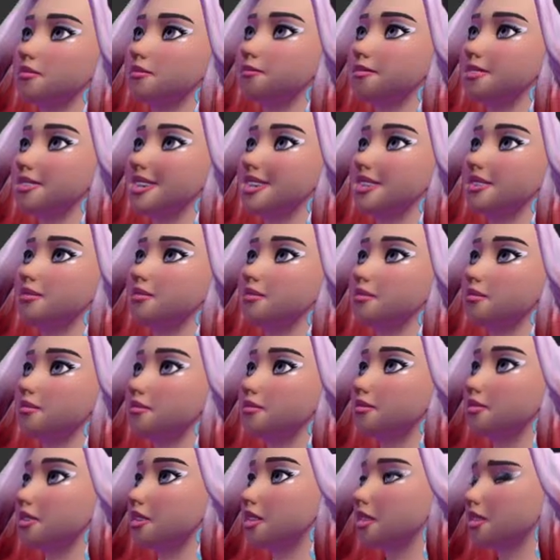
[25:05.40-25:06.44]
Okay.
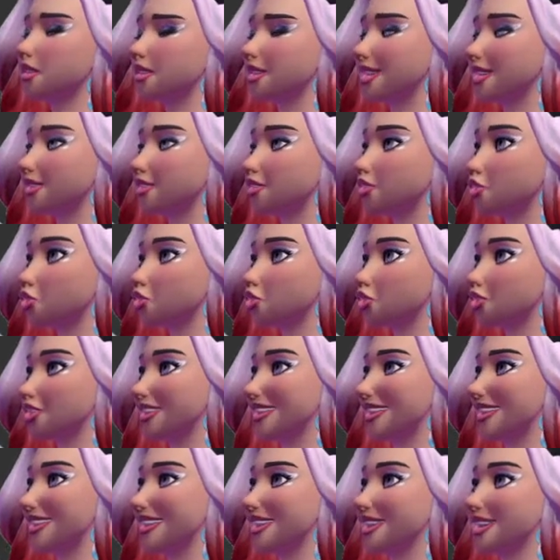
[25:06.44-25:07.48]
And then we're gonna
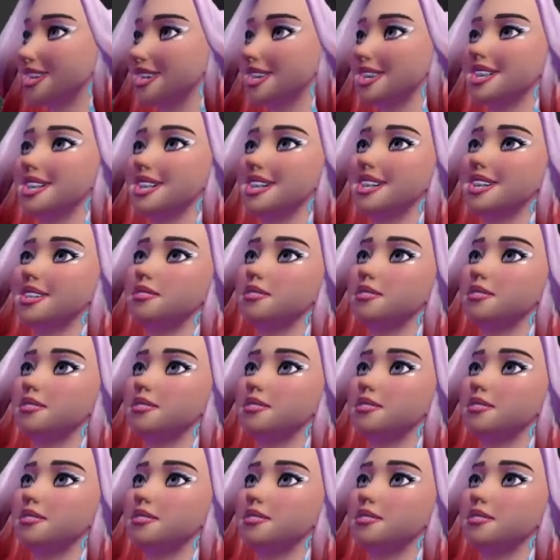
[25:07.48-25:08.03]
say.